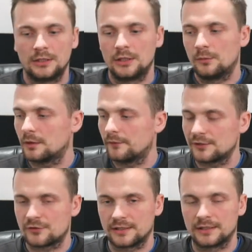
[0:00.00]
we'd have
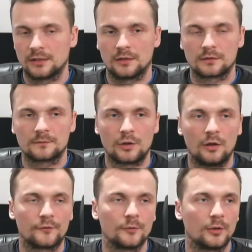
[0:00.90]
actually, you know, got
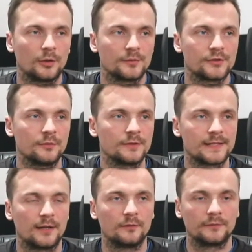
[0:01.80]
a few more opportunities
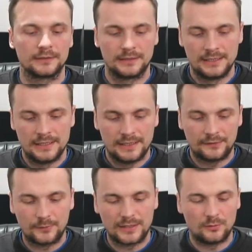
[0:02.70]
out of it.
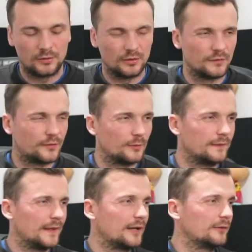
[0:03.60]
That's where you want Nonto
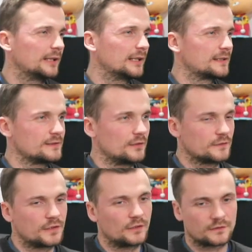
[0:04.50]
in there, really, because
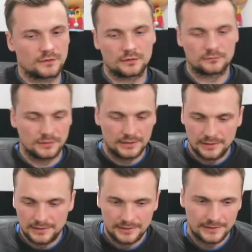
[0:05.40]
Nonto's going to,
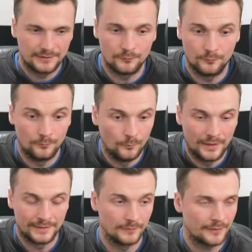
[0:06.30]

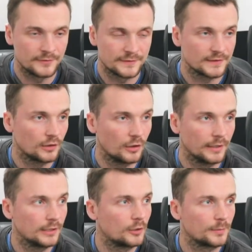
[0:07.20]
when Aronson got
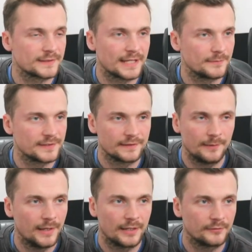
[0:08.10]
it a couple of times in
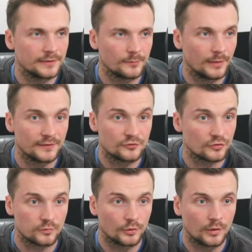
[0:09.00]
them areas where it's
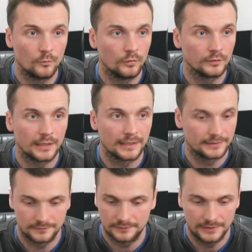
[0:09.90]
just one-on-one,
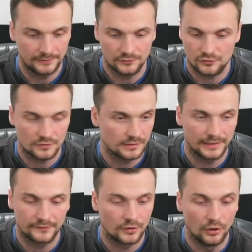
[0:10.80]
like, it just,
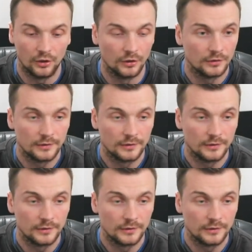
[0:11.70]
let's go.